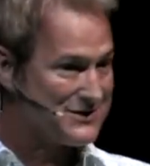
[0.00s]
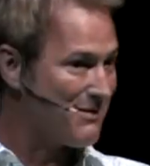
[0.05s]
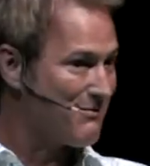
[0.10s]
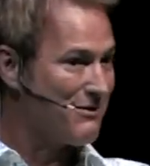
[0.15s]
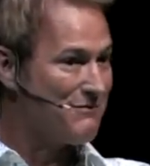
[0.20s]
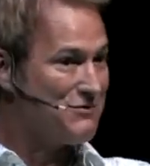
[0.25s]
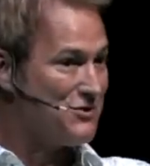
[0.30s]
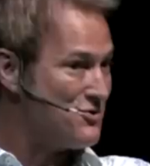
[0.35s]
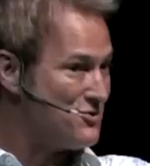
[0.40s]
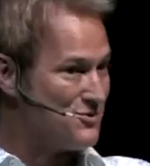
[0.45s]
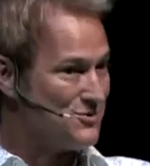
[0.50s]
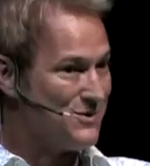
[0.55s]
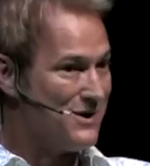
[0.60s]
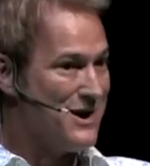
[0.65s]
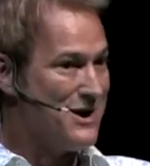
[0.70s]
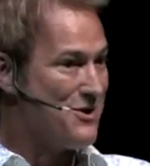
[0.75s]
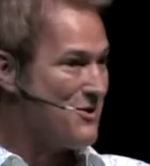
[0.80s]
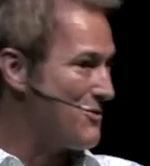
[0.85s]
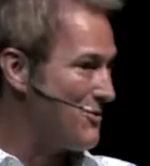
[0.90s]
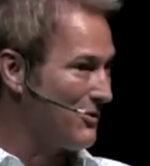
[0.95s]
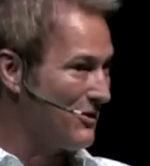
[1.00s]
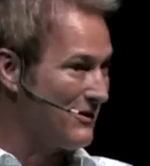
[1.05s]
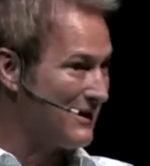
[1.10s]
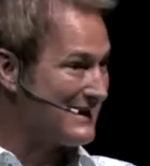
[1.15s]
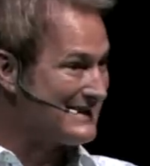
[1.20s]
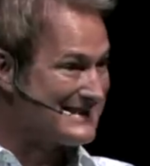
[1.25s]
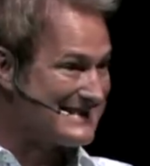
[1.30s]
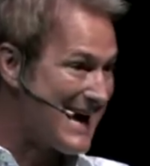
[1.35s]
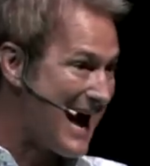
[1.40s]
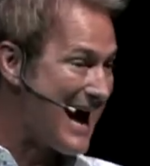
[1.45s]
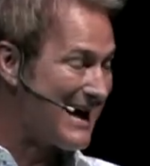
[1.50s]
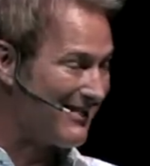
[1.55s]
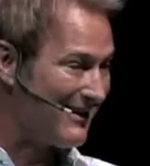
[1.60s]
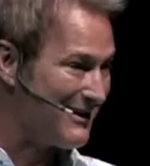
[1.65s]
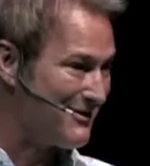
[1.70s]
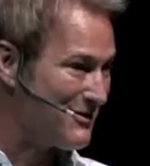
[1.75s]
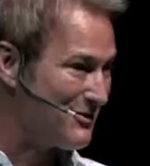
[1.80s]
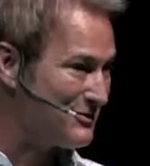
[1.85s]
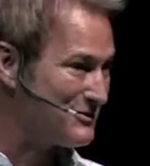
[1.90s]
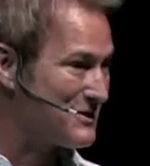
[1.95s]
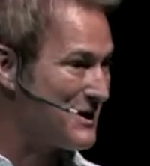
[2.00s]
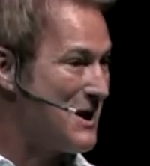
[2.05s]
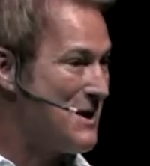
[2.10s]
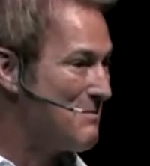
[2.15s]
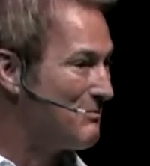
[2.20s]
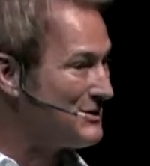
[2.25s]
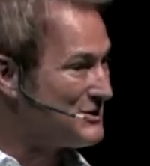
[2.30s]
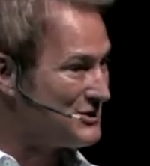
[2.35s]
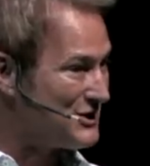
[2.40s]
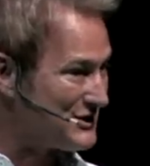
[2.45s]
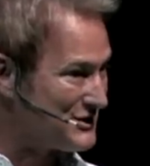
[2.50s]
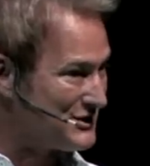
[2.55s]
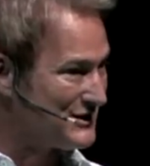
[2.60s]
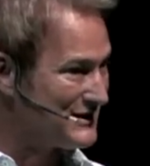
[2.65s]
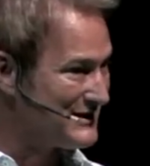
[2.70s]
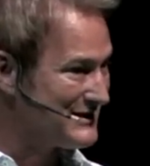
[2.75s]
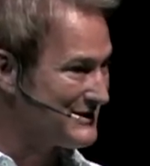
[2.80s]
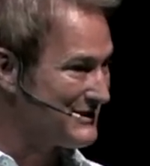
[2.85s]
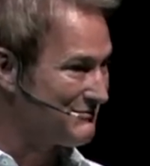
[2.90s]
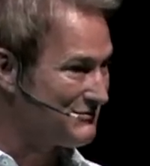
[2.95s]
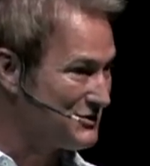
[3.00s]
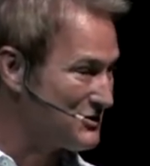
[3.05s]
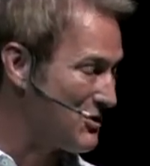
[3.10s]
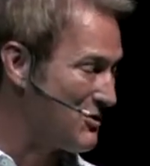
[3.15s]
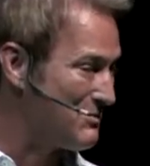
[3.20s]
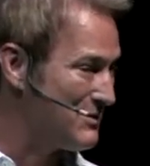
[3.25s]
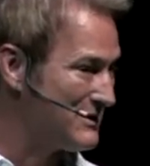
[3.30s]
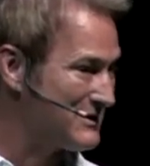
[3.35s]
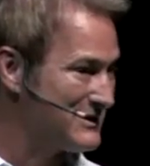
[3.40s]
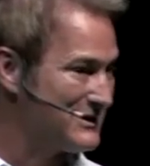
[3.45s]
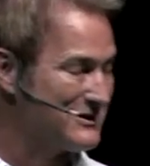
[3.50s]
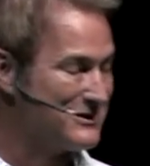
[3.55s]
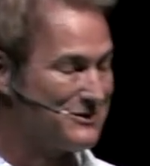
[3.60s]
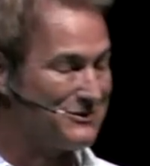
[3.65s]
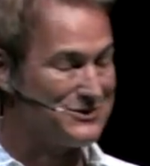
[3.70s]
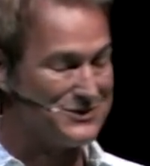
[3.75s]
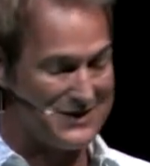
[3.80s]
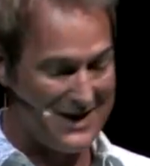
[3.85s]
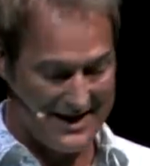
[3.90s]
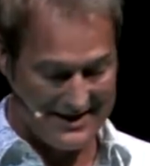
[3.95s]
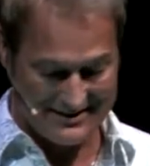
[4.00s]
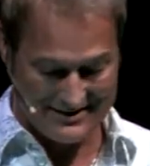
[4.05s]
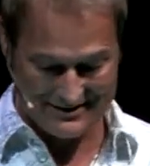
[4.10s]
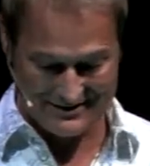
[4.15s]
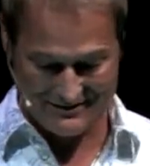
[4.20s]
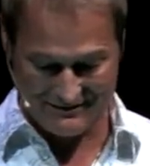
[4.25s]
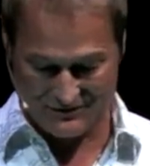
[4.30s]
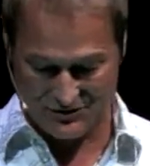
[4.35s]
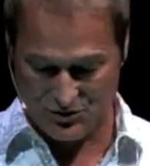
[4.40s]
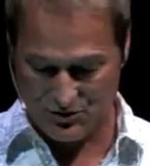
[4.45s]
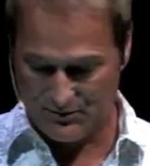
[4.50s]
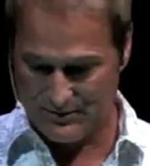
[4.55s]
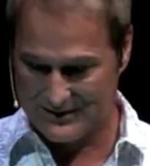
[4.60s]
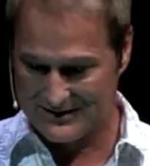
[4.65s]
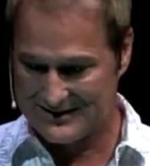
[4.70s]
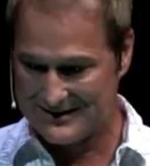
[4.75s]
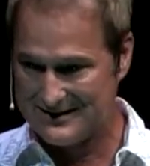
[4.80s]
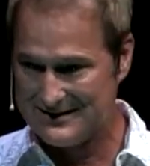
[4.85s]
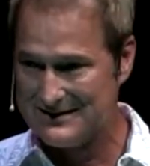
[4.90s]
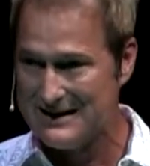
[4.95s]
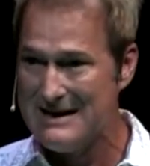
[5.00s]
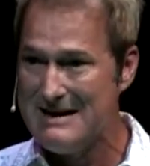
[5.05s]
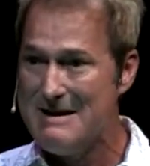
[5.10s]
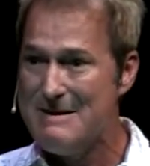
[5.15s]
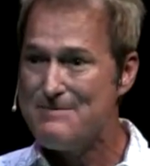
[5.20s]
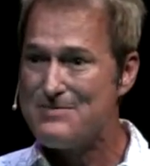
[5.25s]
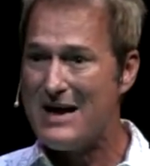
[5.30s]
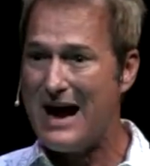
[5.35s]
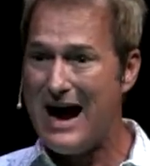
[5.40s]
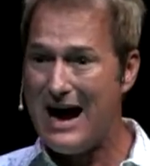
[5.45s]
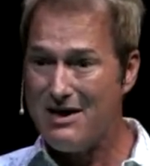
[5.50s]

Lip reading: of you who are exactly those magicians of show business, those scientists of show business. I